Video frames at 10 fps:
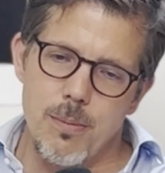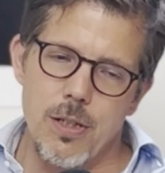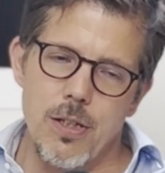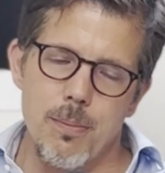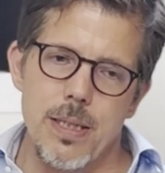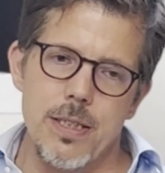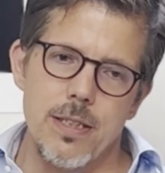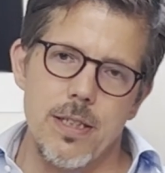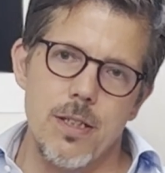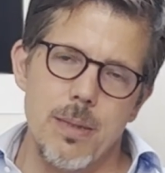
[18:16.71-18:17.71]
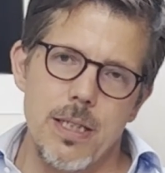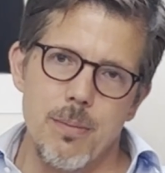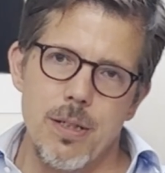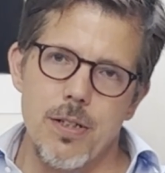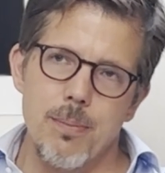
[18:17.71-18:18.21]
American base there, the
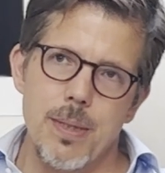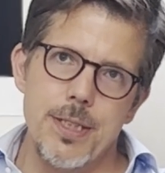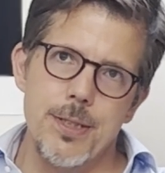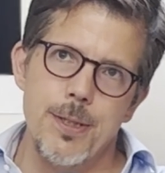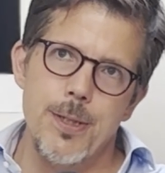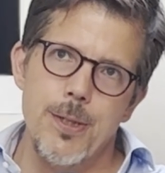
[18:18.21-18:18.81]
main American base.